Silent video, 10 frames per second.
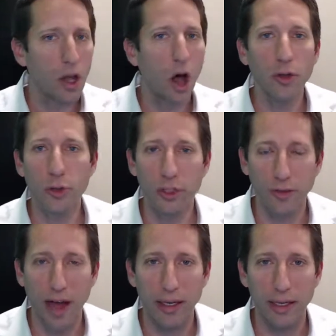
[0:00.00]
all sorts
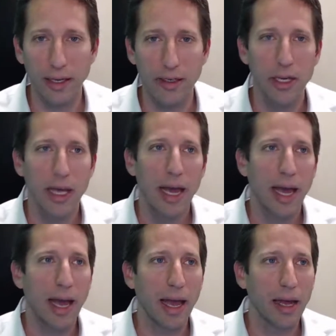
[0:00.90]
of ideas,
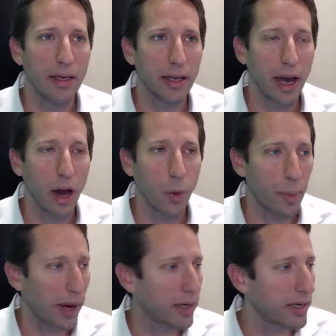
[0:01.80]
and we
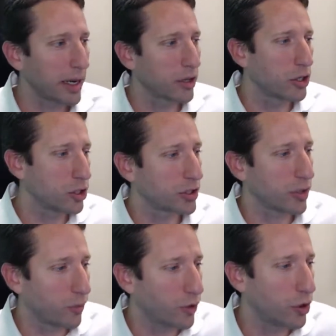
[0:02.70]
pared it down to just
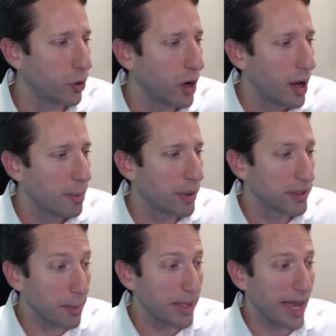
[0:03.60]
a few. But
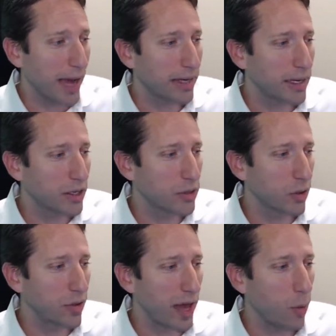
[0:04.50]
some of the ideas
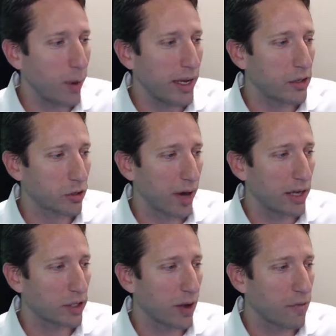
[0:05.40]
that we
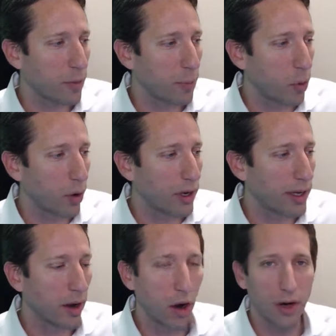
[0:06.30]
scratched off the
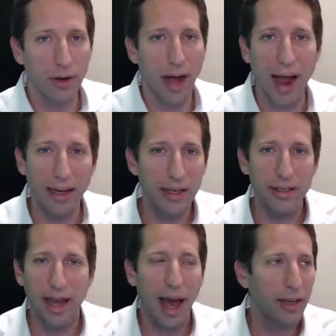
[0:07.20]
board are ideas
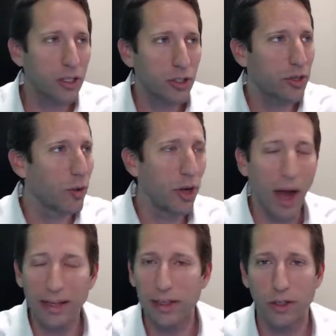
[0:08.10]
that I just don't
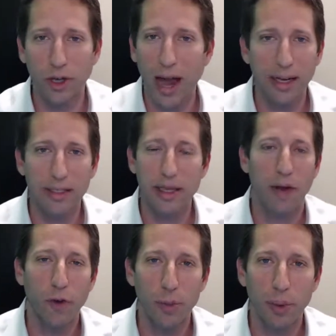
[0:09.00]
know. They're ideas that
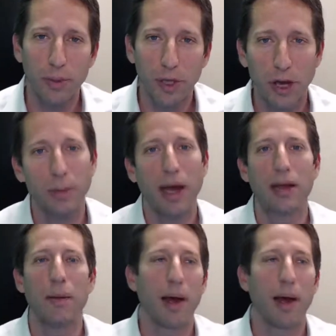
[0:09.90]
I've heard people talk about,